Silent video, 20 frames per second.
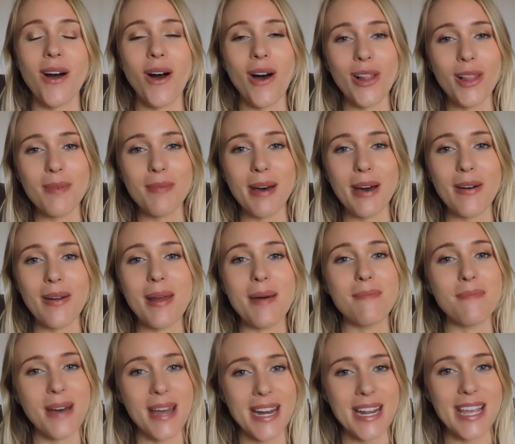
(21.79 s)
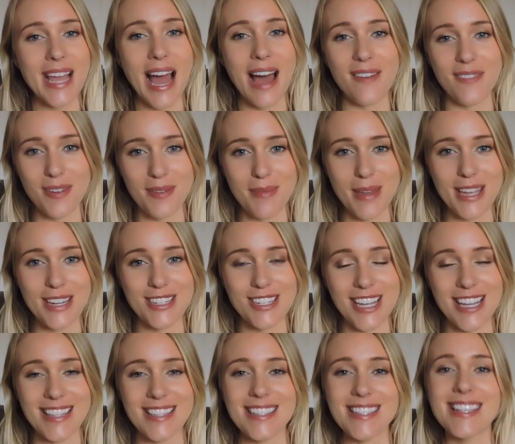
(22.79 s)
all about money
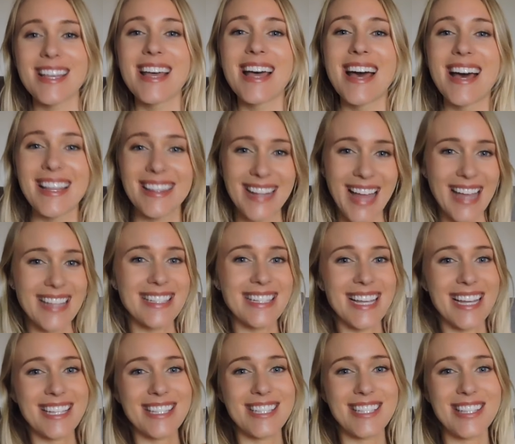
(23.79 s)
affirmations. Let's get